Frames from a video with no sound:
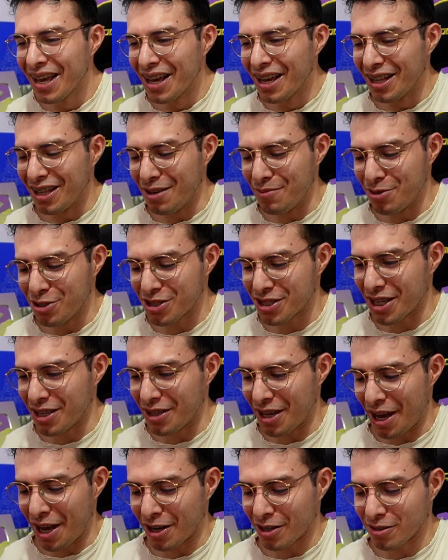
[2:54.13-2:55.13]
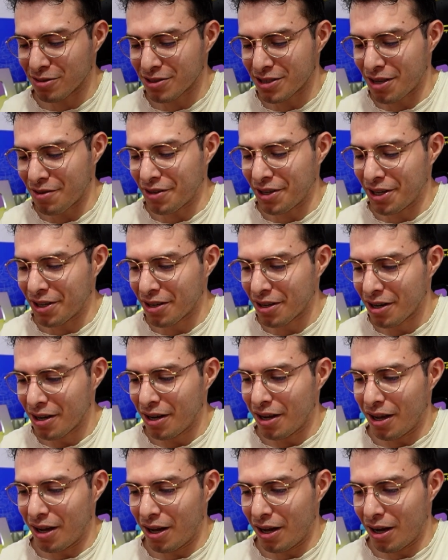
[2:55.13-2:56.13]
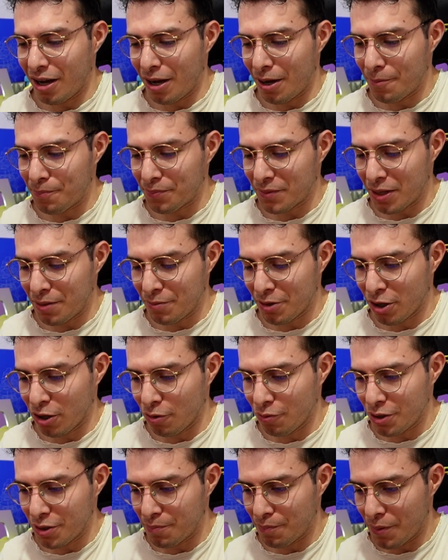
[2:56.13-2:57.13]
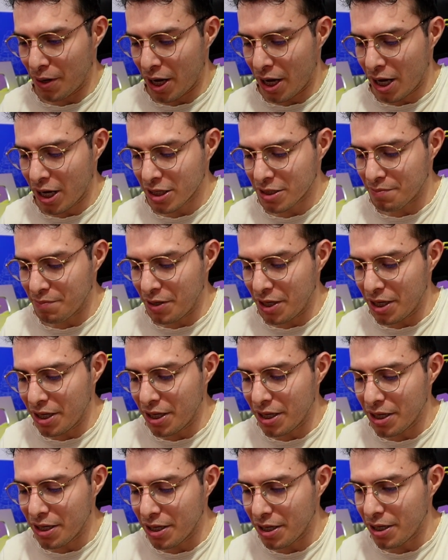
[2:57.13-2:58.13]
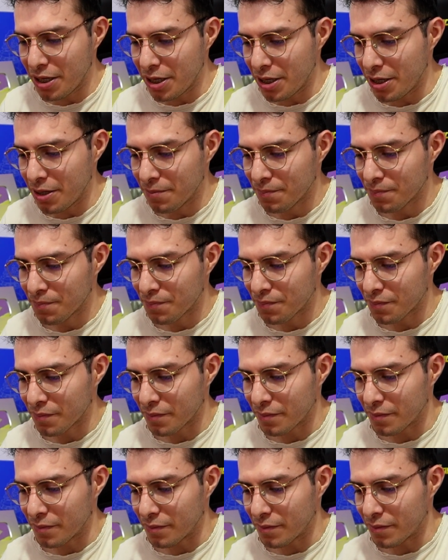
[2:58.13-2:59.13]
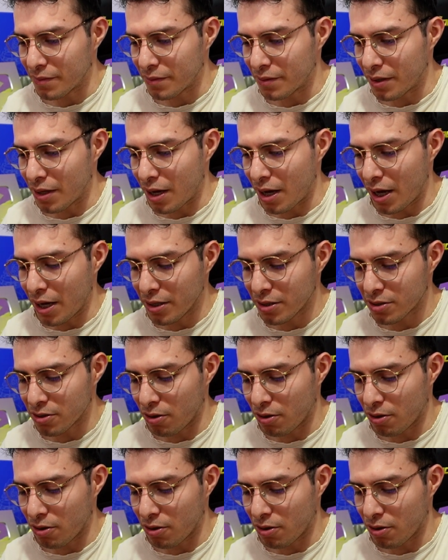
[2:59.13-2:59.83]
Let me just get the arrows down here. Let me go with Buzz B. Nice.